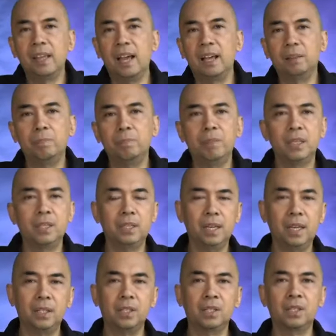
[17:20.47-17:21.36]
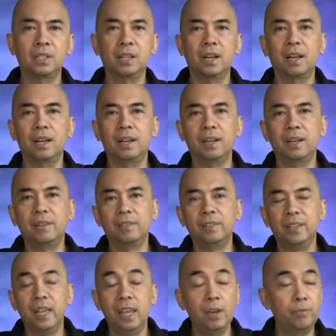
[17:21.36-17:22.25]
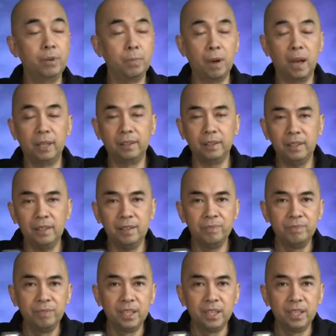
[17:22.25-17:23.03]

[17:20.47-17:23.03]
that besets everybody,